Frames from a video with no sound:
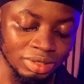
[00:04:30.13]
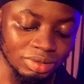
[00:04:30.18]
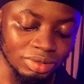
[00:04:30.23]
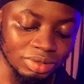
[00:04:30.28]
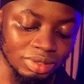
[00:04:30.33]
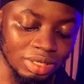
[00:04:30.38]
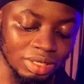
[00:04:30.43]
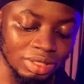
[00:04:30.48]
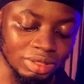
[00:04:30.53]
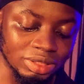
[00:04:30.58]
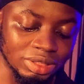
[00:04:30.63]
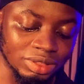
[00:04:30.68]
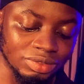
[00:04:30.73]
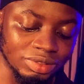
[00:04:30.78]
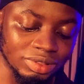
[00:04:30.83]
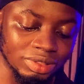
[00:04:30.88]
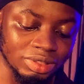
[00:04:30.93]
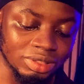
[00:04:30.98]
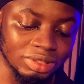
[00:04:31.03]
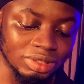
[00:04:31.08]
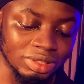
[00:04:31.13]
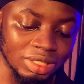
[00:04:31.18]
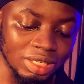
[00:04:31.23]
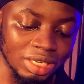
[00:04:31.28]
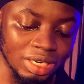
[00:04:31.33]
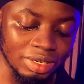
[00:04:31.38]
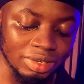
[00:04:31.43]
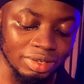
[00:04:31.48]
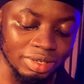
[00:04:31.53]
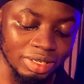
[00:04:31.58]
You can give it
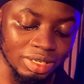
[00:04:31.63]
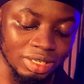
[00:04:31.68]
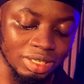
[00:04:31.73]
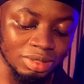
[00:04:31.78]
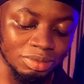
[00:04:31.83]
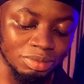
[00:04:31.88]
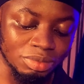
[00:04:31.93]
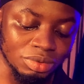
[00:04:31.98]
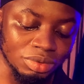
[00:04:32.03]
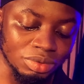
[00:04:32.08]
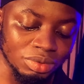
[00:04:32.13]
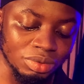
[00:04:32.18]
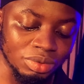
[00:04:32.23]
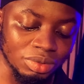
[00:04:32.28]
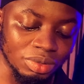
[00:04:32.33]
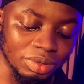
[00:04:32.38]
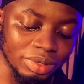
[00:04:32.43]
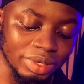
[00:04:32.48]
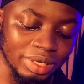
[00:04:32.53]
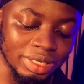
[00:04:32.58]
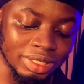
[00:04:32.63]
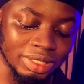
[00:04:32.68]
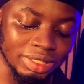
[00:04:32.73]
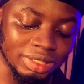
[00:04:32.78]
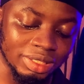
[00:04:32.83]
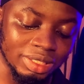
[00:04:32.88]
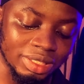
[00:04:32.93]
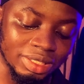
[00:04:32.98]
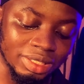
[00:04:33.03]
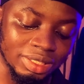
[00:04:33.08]
that red, blue, or
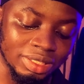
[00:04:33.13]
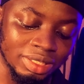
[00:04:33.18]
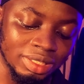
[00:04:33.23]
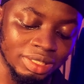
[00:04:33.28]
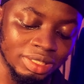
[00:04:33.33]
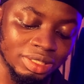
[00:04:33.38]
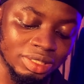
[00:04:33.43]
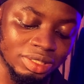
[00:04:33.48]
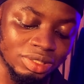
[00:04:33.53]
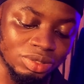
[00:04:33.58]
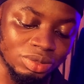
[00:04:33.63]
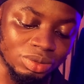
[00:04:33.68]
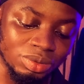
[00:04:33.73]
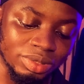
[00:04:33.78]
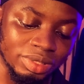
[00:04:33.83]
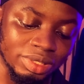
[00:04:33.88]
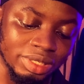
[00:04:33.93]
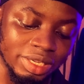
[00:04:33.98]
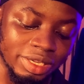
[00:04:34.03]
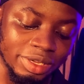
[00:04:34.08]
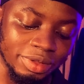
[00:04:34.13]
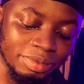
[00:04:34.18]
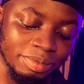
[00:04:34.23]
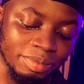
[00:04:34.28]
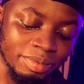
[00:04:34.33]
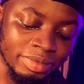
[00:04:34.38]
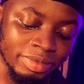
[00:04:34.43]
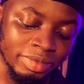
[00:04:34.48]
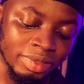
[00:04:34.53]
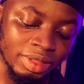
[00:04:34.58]
anything. So here
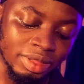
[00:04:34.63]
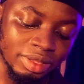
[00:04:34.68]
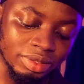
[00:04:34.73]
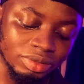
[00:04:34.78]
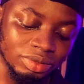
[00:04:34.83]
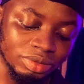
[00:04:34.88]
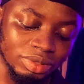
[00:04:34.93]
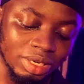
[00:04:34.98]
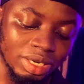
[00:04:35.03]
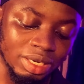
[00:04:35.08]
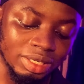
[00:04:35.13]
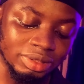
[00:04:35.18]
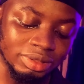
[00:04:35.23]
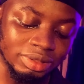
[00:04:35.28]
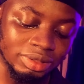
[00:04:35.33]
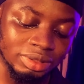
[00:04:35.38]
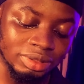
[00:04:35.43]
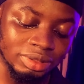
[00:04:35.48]
you can